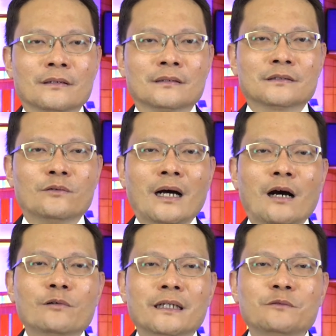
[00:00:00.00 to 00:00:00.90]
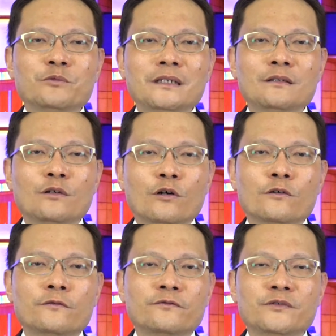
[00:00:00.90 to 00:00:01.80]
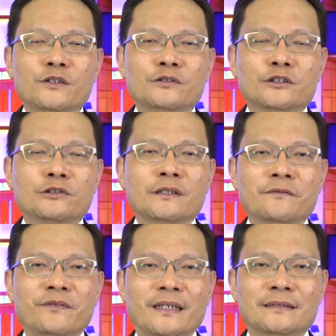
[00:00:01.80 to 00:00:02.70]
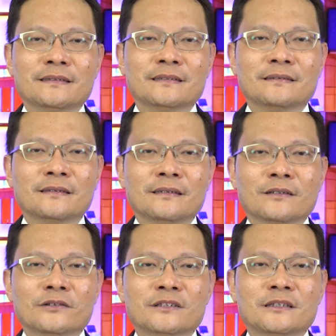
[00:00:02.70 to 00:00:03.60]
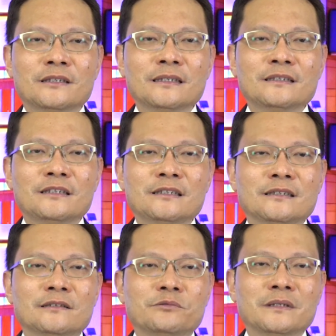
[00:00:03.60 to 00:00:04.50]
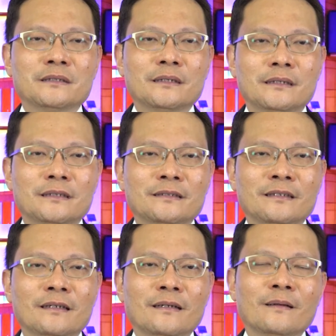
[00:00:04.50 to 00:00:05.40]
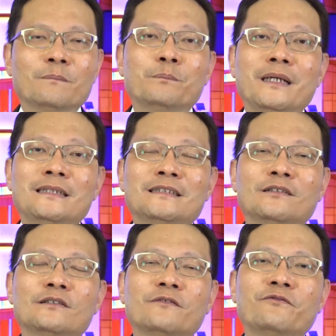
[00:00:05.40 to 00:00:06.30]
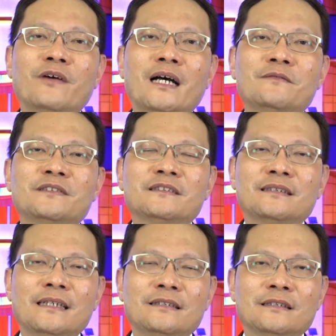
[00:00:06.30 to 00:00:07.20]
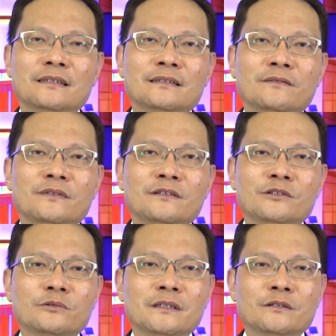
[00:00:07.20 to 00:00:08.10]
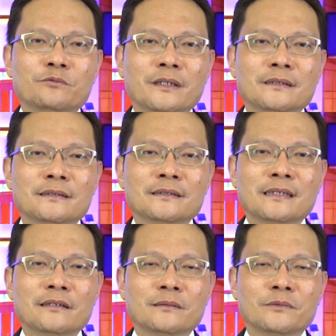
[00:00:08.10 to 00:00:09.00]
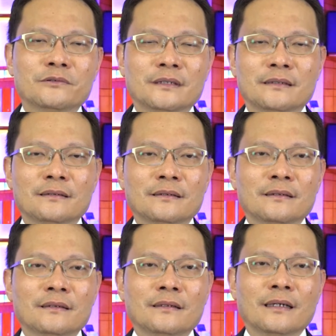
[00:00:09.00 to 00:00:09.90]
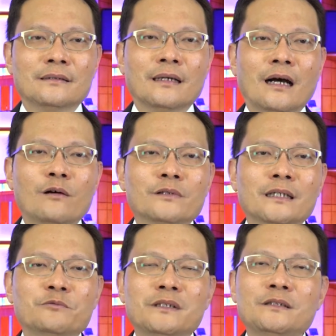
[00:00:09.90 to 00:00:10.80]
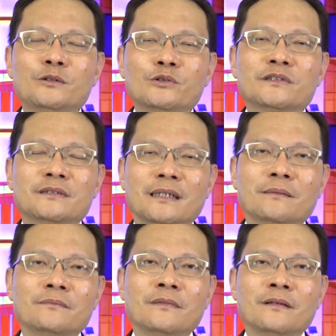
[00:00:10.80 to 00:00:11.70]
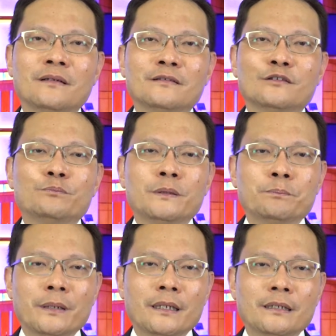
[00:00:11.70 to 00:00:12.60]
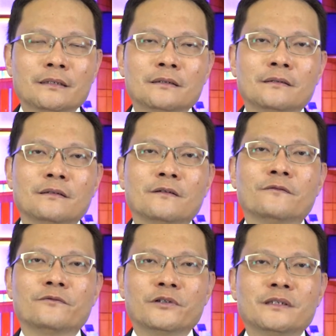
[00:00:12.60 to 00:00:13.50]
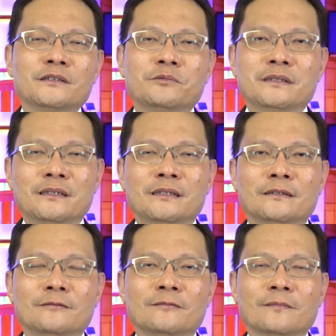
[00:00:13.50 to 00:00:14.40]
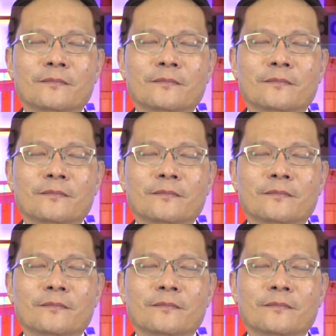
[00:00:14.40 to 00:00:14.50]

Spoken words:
So how can we know future events concerning Jesus' return based on the 5 stages of the Jewish wedding ceremony? And how can we use them to prepare for His return?